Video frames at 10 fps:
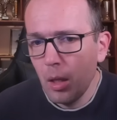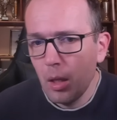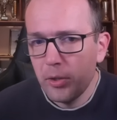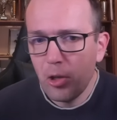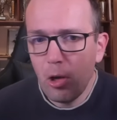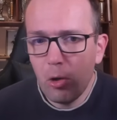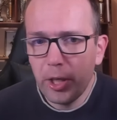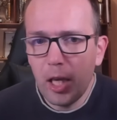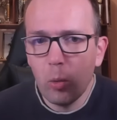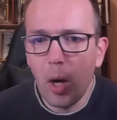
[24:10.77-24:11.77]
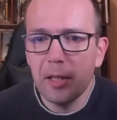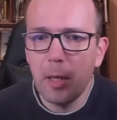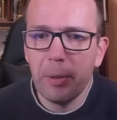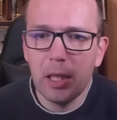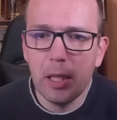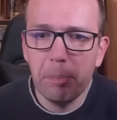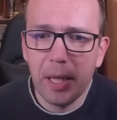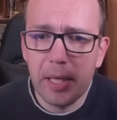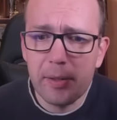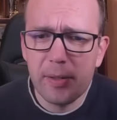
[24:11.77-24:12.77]
So here white typically
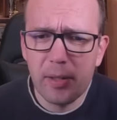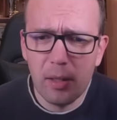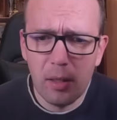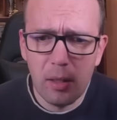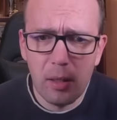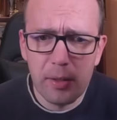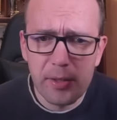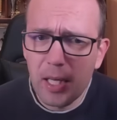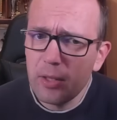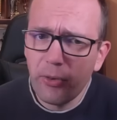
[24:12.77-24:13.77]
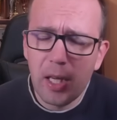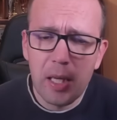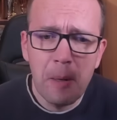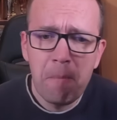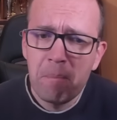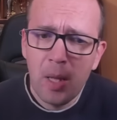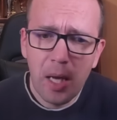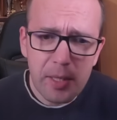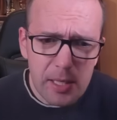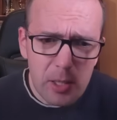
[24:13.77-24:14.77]
plays c3,
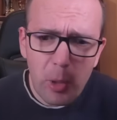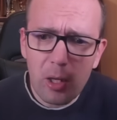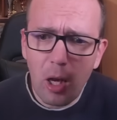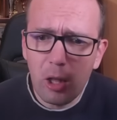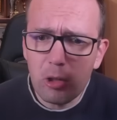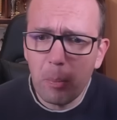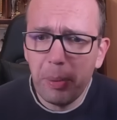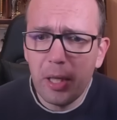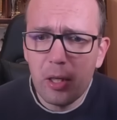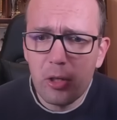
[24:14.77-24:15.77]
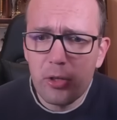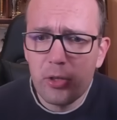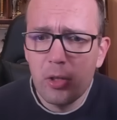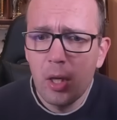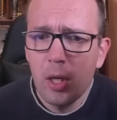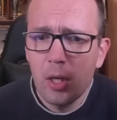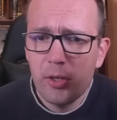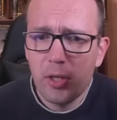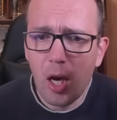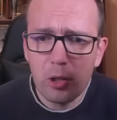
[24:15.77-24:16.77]
and this is where a lot of players
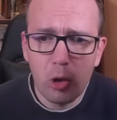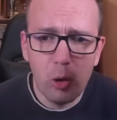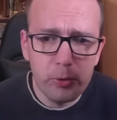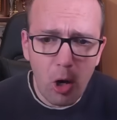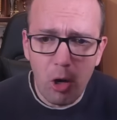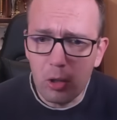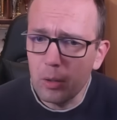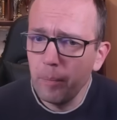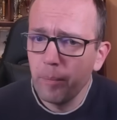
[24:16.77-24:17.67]
start to go wrong.